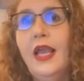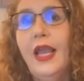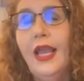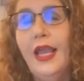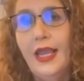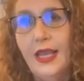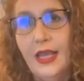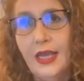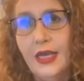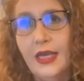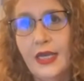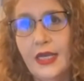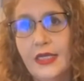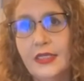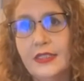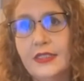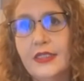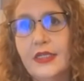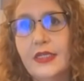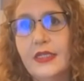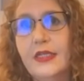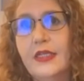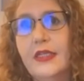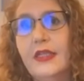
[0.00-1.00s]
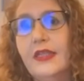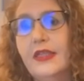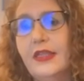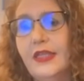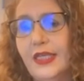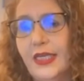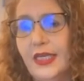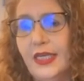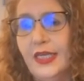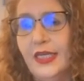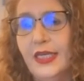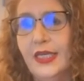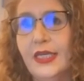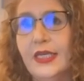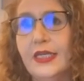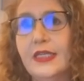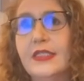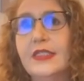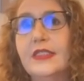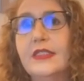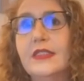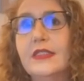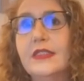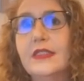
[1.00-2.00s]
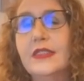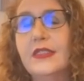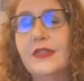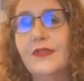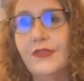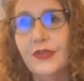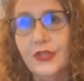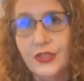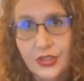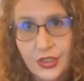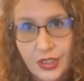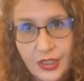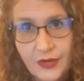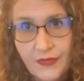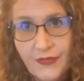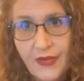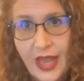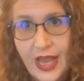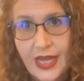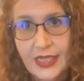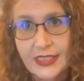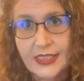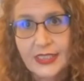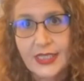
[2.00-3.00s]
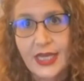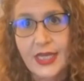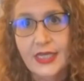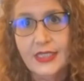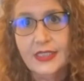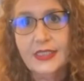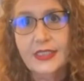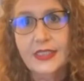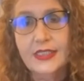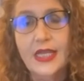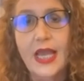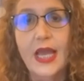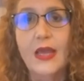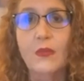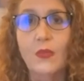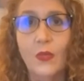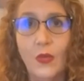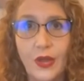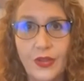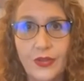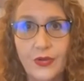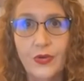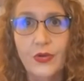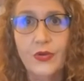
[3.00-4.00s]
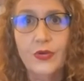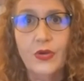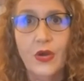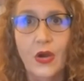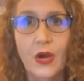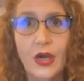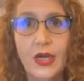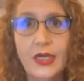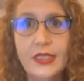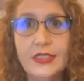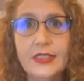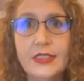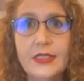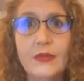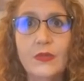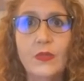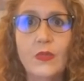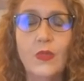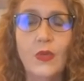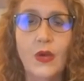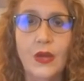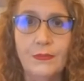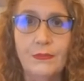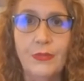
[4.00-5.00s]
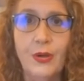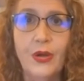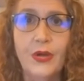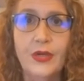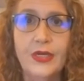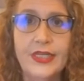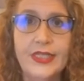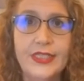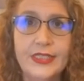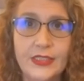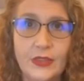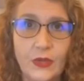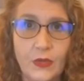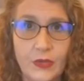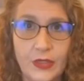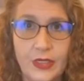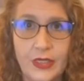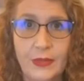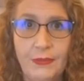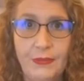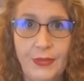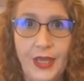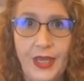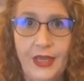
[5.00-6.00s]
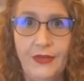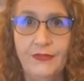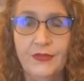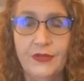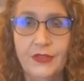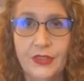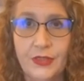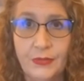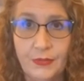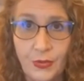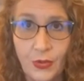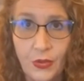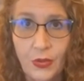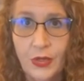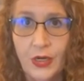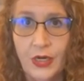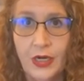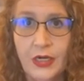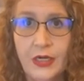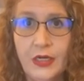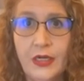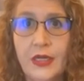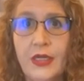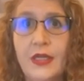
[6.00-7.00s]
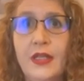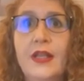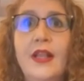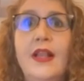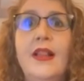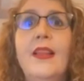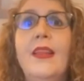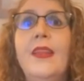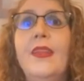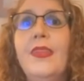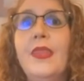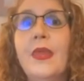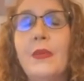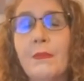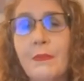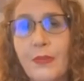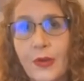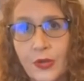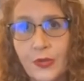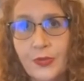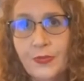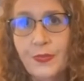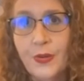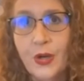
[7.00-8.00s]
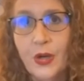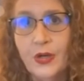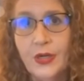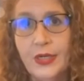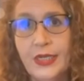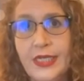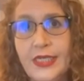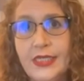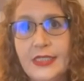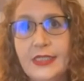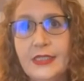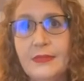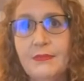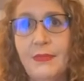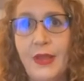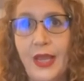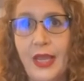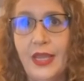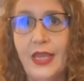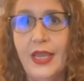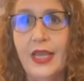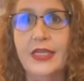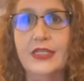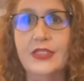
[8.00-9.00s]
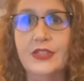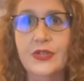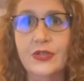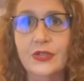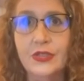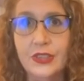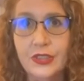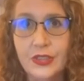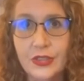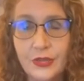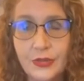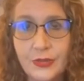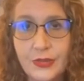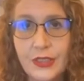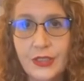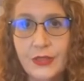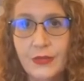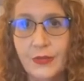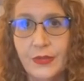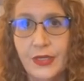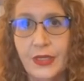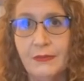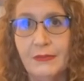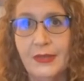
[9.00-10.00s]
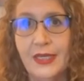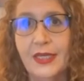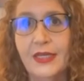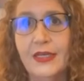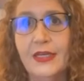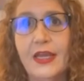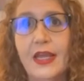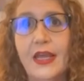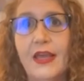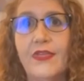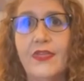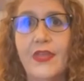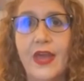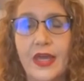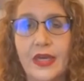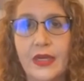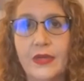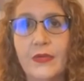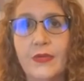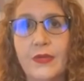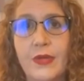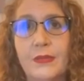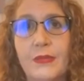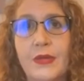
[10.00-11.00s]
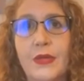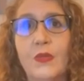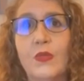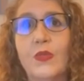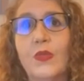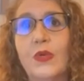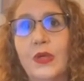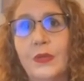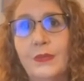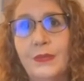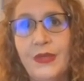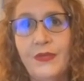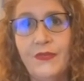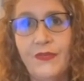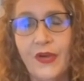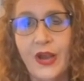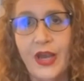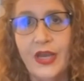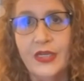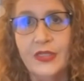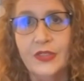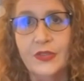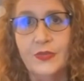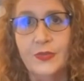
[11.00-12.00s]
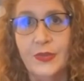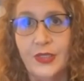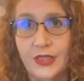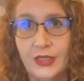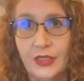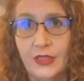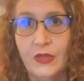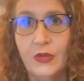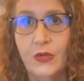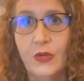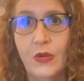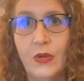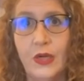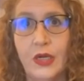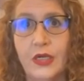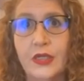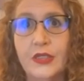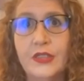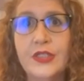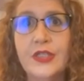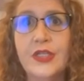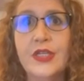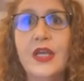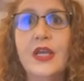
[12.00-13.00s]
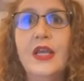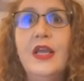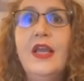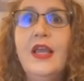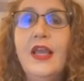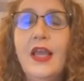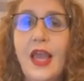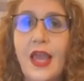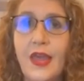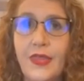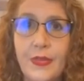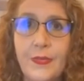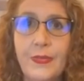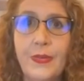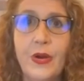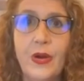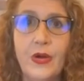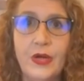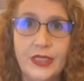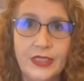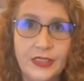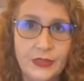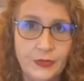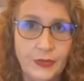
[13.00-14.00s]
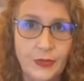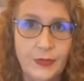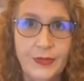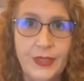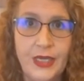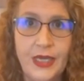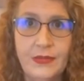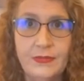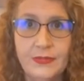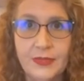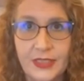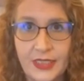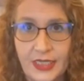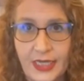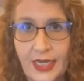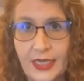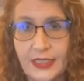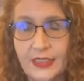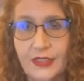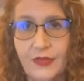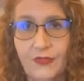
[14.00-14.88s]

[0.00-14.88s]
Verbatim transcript: and the division of assets and whether or not one party is going to pay for support, then both parties may enter into an agreement, and that agreement will be filed with the court, and the parties will be able to get